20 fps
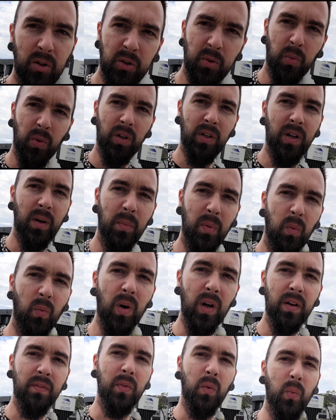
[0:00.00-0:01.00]
word number
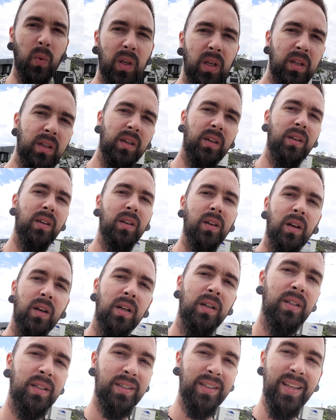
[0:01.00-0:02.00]
one of the week.
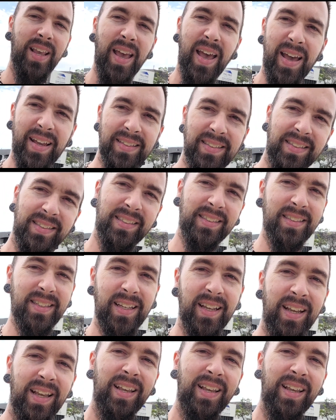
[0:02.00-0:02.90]
Yes,